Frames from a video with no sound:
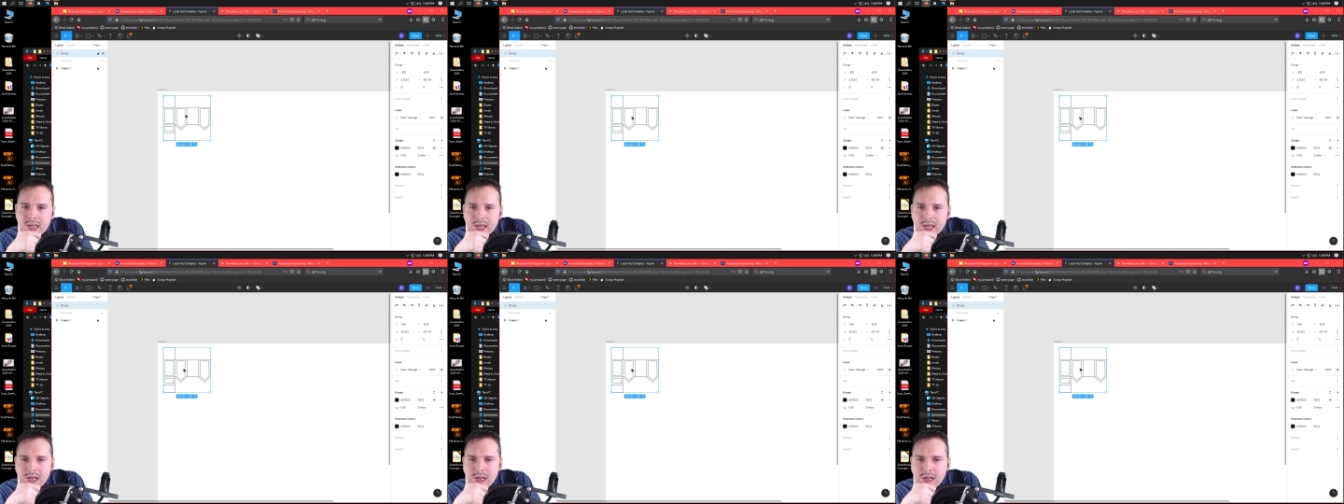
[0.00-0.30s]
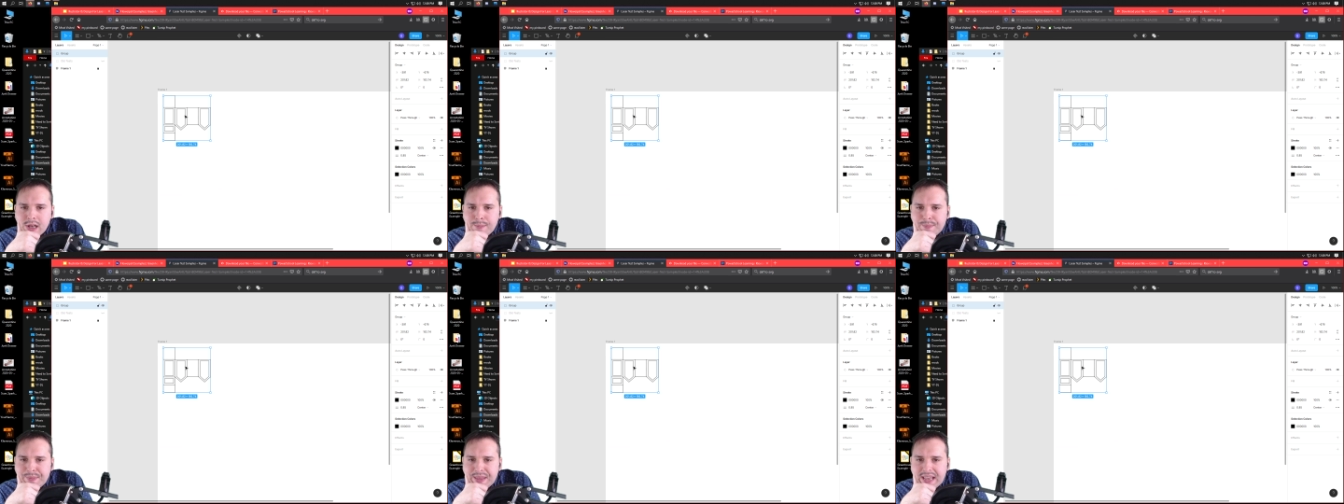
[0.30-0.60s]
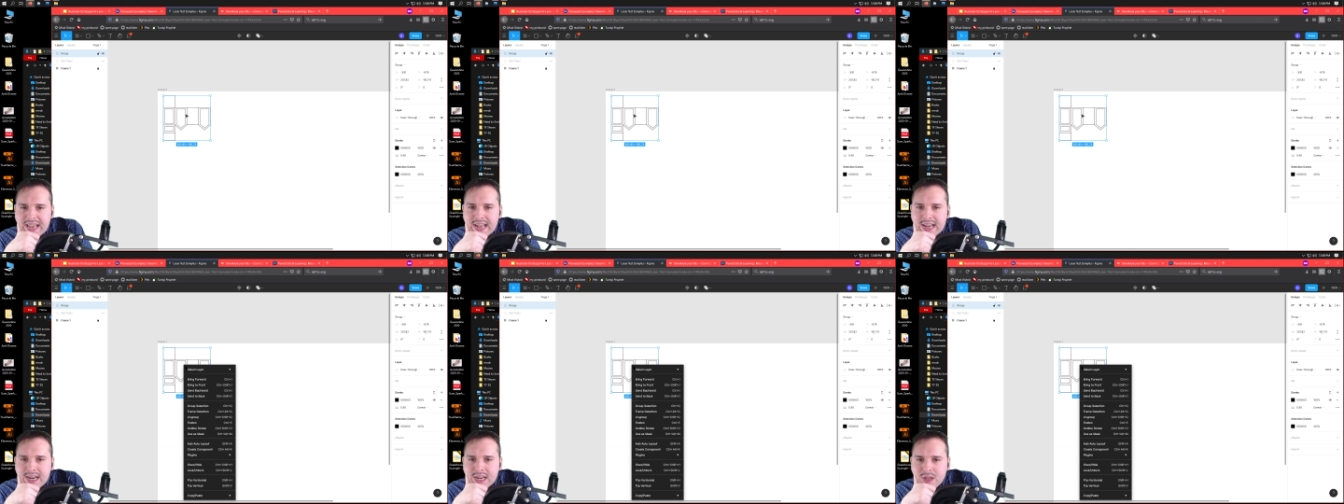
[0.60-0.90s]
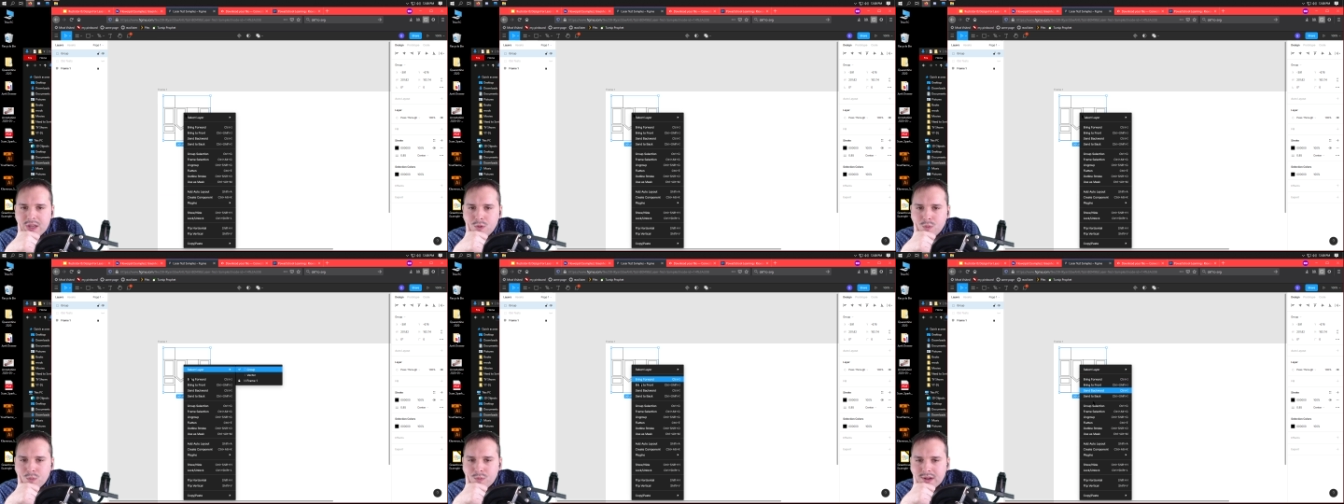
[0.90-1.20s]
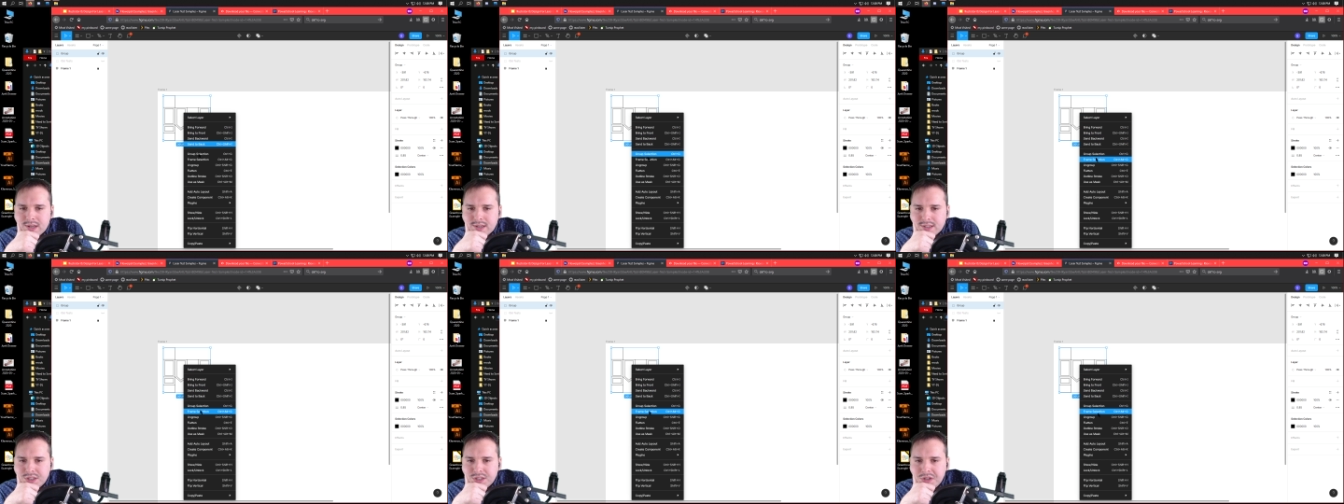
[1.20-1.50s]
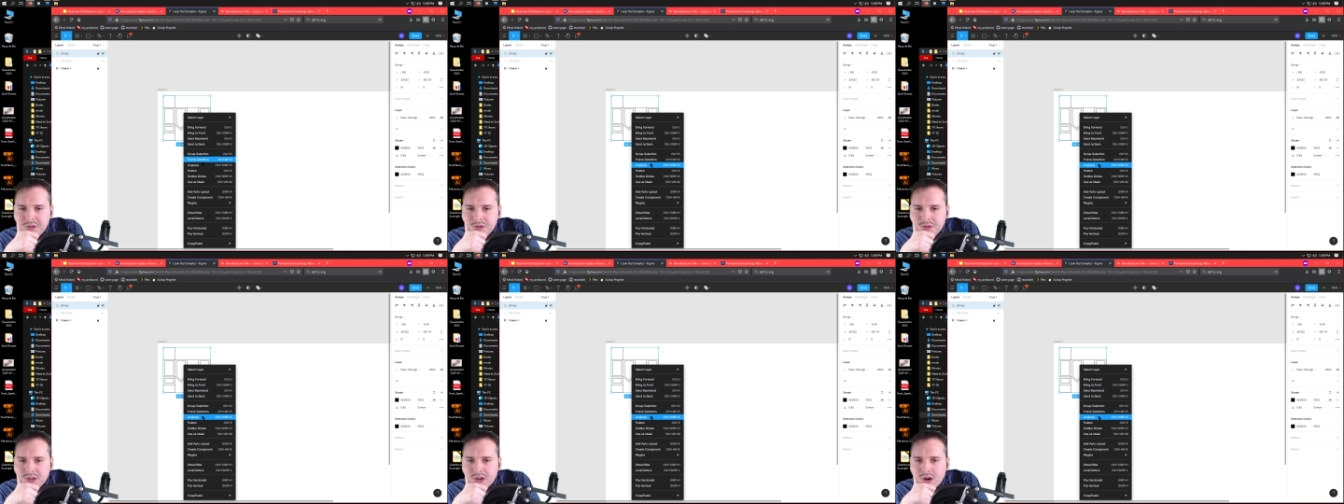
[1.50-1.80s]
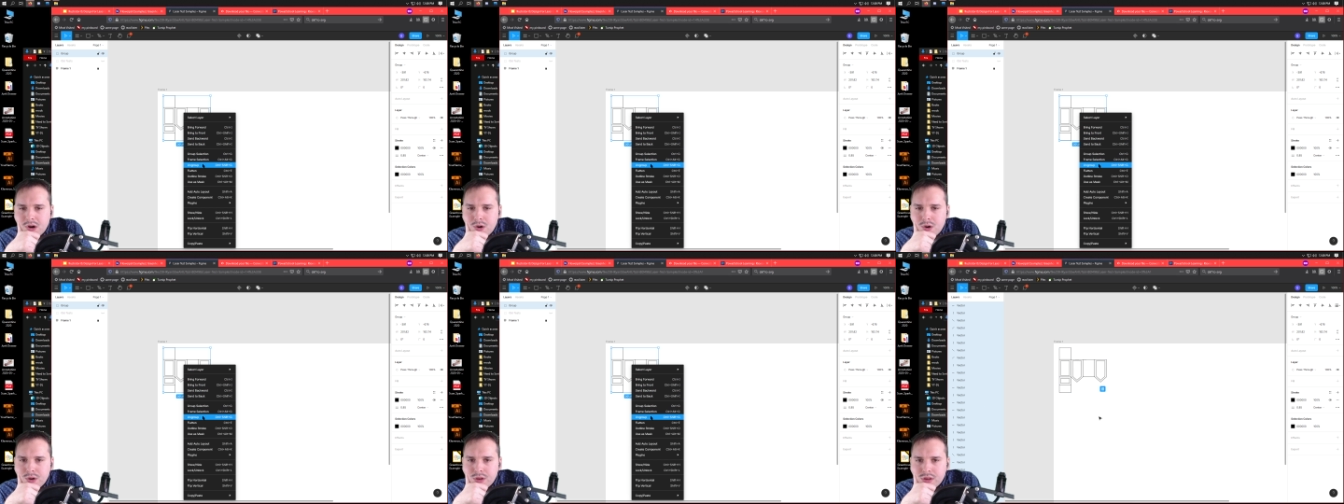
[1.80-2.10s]
And you want to
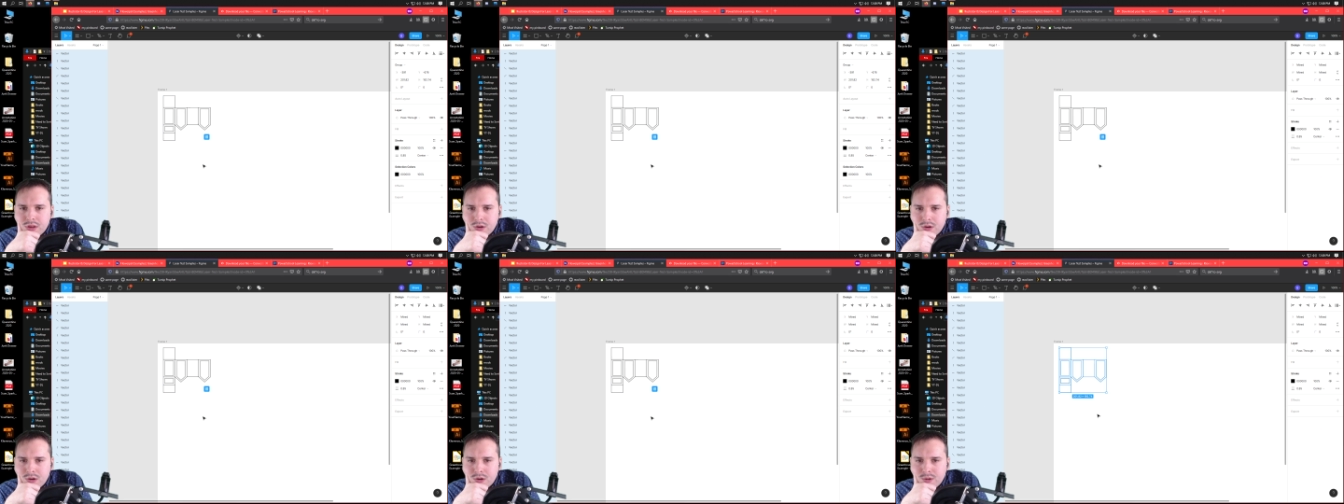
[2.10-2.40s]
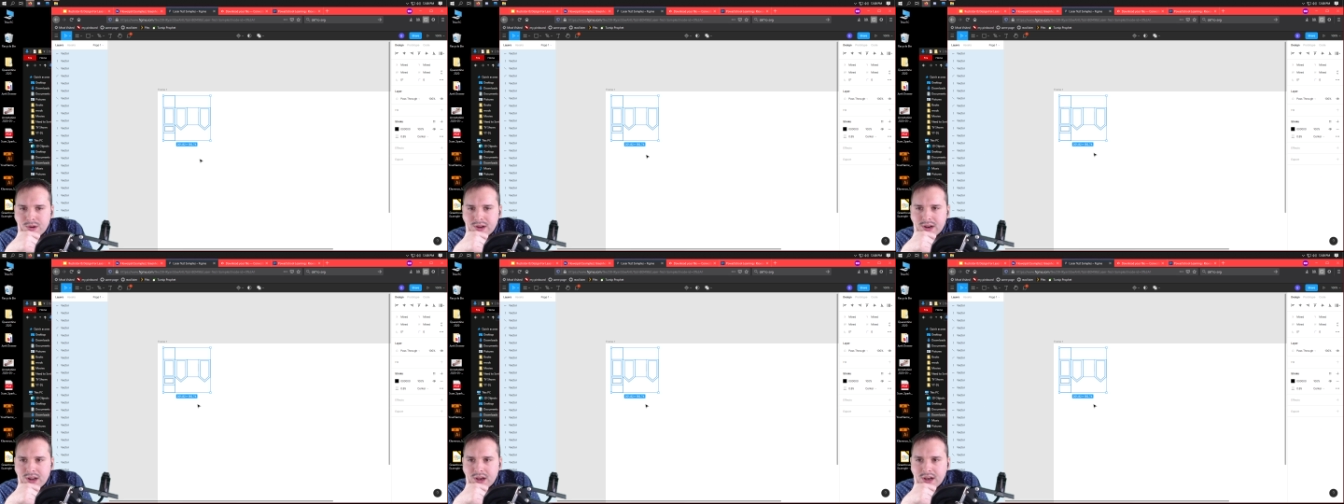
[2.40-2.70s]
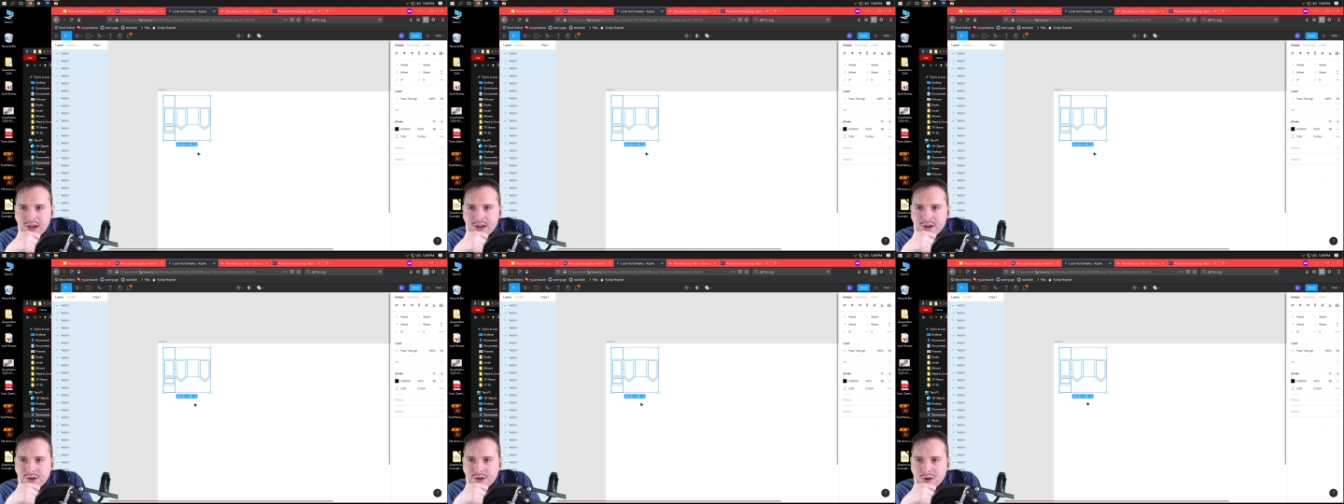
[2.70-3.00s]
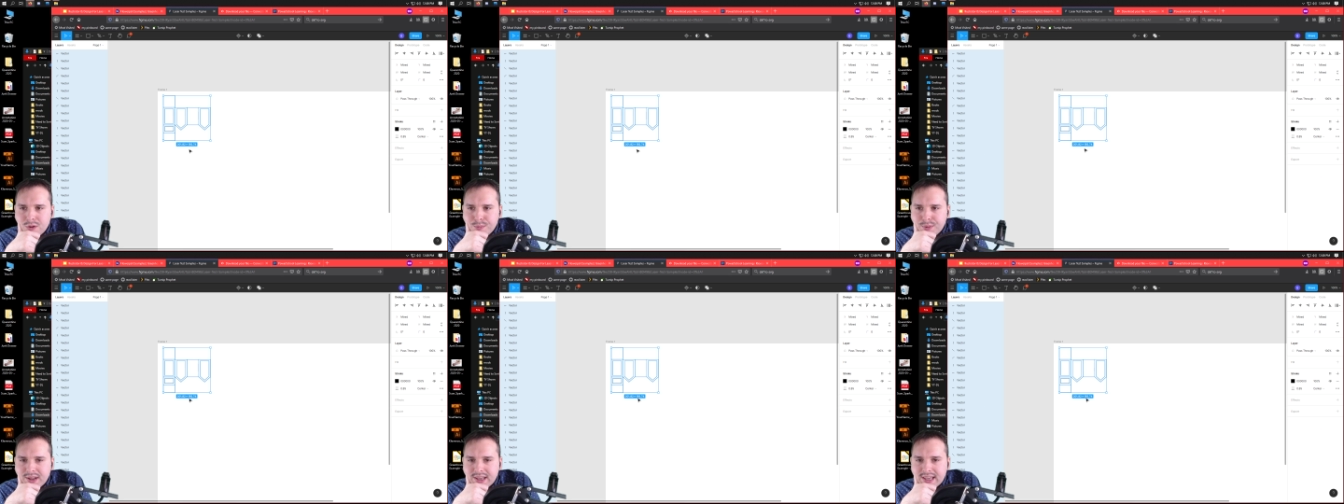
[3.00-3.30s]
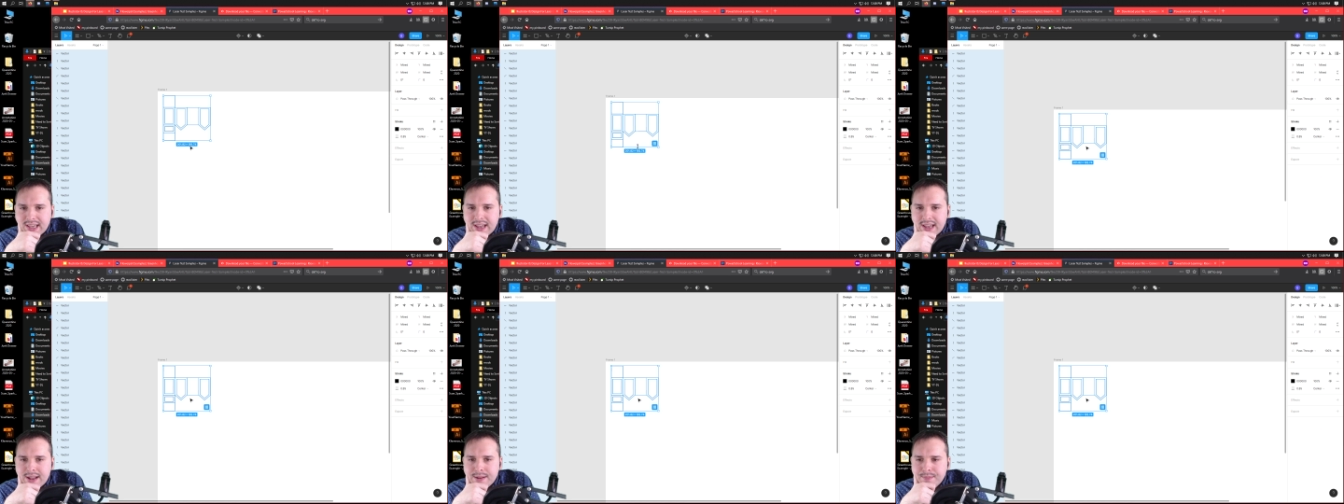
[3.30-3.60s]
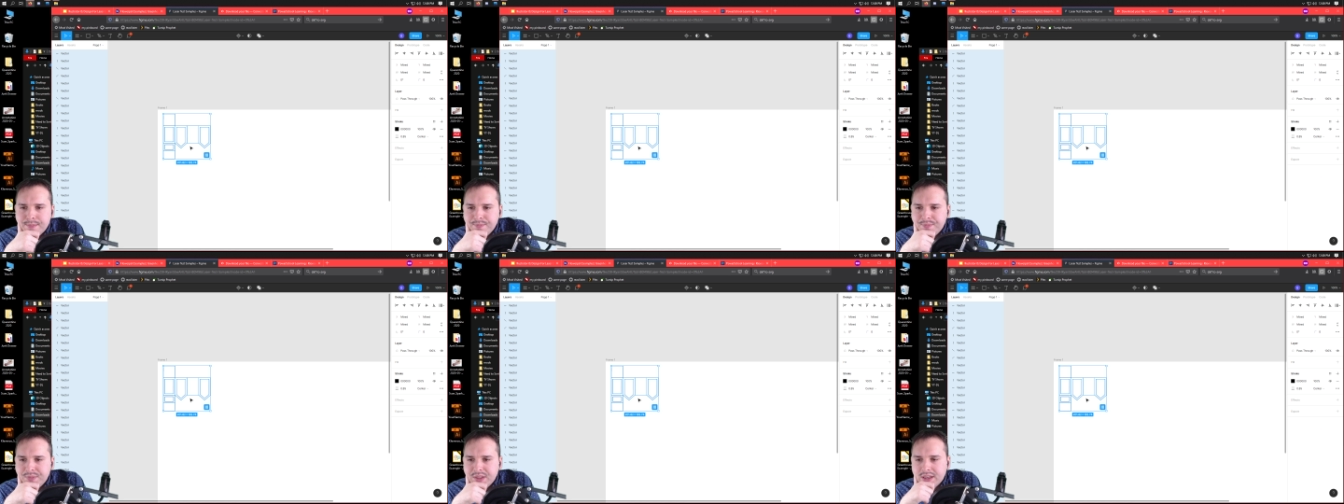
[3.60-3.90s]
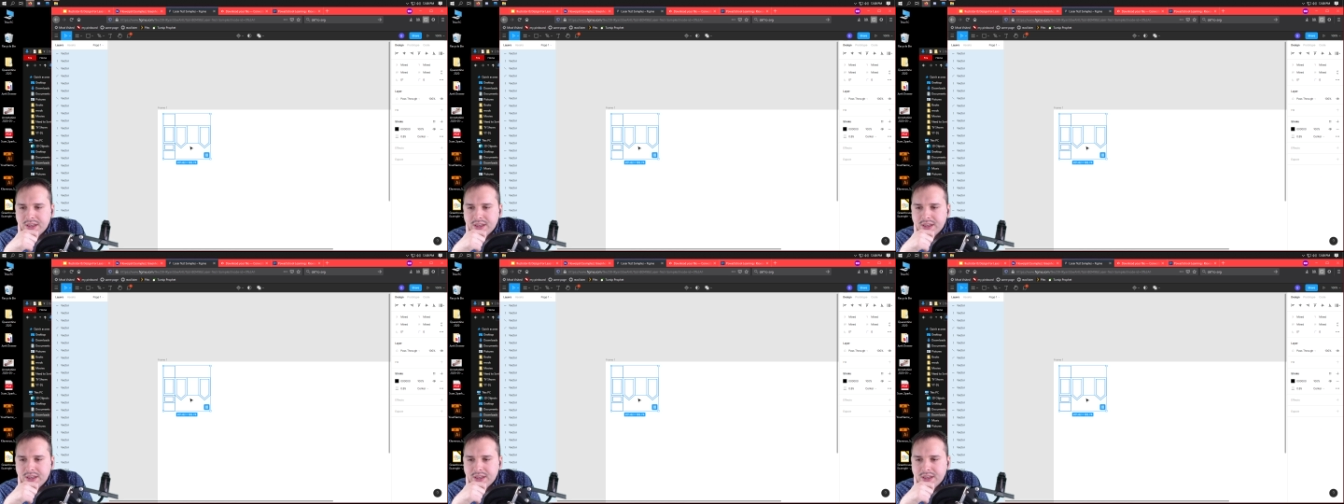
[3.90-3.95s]
go through and ungroup it again.